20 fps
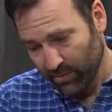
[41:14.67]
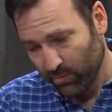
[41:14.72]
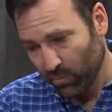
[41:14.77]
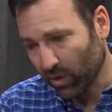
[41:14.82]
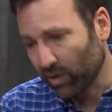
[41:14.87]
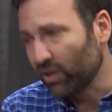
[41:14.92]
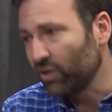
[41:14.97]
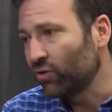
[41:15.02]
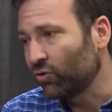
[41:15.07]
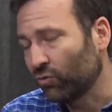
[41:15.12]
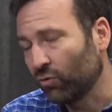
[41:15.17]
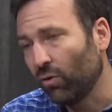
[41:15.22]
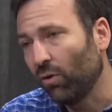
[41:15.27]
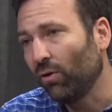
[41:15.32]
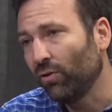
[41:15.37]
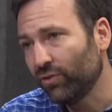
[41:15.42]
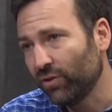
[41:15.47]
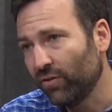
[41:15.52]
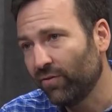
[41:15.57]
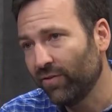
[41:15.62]
more
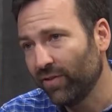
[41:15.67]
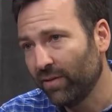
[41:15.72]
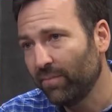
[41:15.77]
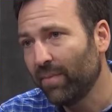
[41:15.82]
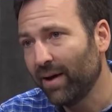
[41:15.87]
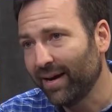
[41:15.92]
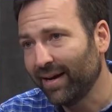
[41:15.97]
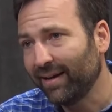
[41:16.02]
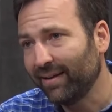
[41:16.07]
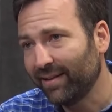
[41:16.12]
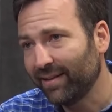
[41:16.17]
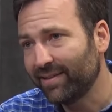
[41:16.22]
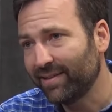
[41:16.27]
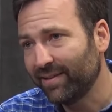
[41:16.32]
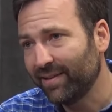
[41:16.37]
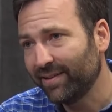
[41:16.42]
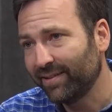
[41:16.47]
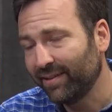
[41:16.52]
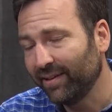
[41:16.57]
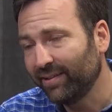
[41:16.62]
controls over the money that's
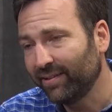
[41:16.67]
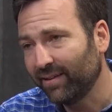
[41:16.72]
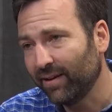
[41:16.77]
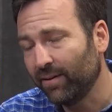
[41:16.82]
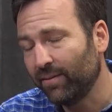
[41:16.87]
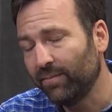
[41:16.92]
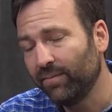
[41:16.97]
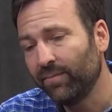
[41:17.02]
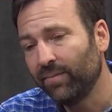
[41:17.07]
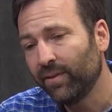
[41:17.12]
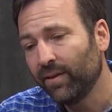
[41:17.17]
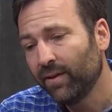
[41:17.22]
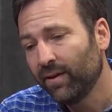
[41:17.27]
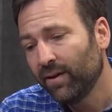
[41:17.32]
in the system.